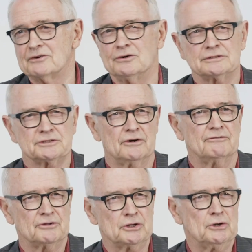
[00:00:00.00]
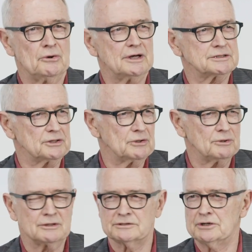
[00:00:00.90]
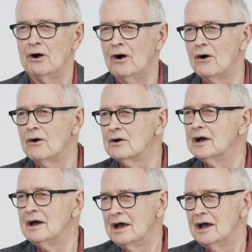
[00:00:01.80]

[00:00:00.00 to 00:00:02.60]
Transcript: also for the US and the world as a whole,